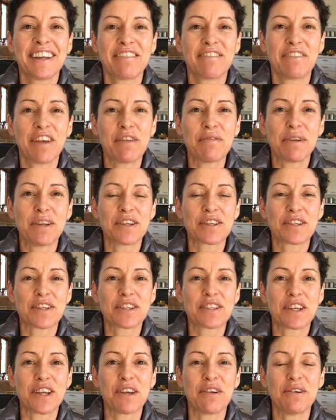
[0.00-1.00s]
Fabulous
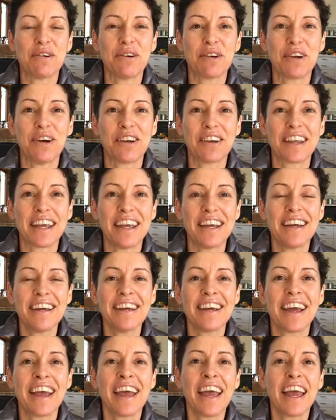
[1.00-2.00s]
to see you all on here.
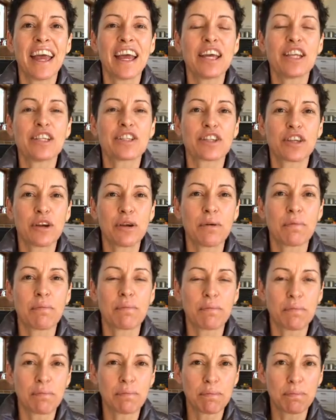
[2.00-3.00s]
So
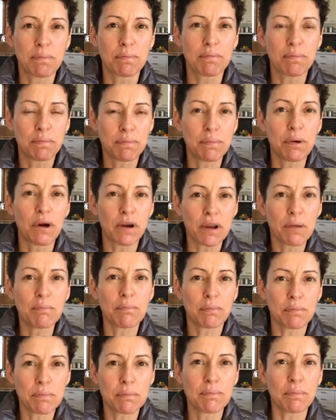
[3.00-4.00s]
put a
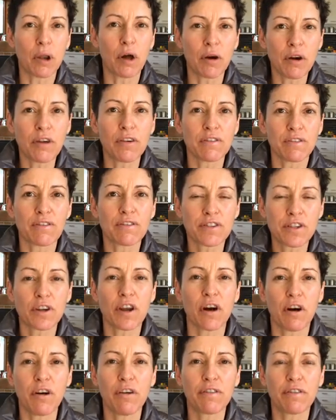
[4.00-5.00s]
block
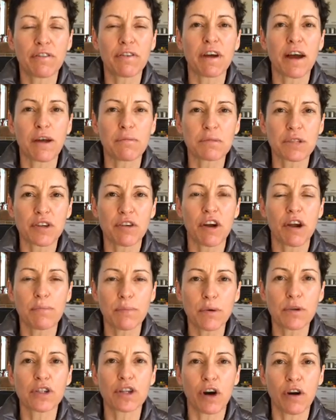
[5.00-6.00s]
of
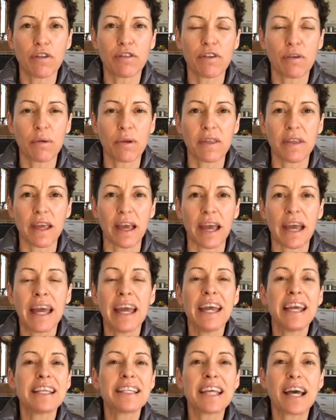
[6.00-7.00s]
scrambled tofu in there.
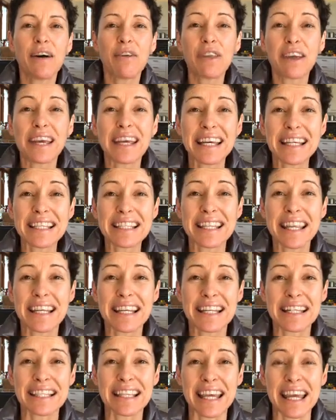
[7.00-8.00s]
Tell the kids that
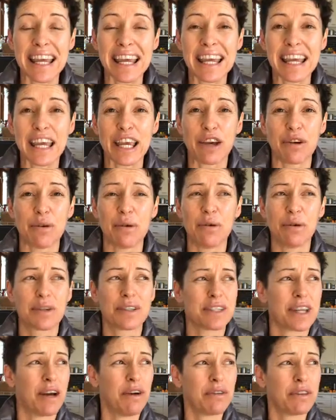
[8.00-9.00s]
it's egg, or
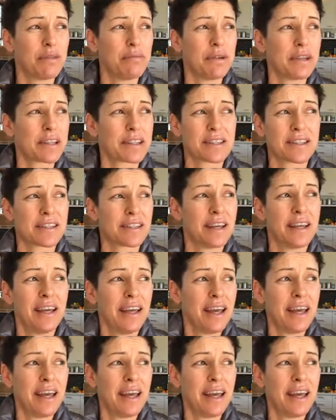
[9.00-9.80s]
tell them it's